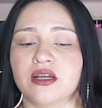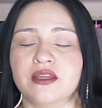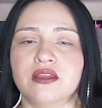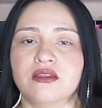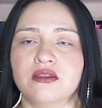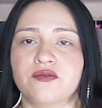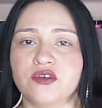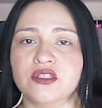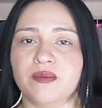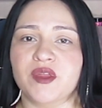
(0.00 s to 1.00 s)
and then the
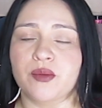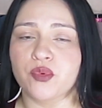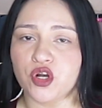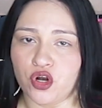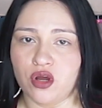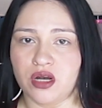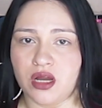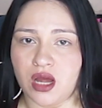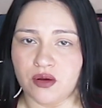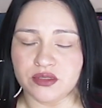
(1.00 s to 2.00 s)
first time that I put it on,
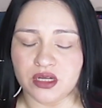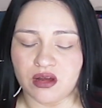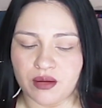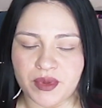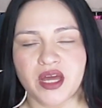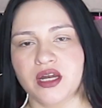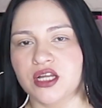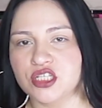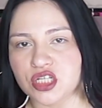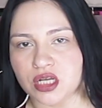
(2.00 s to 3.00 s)
I was like, oh man,
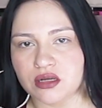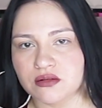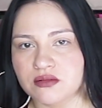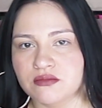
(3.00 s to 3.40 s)
itching.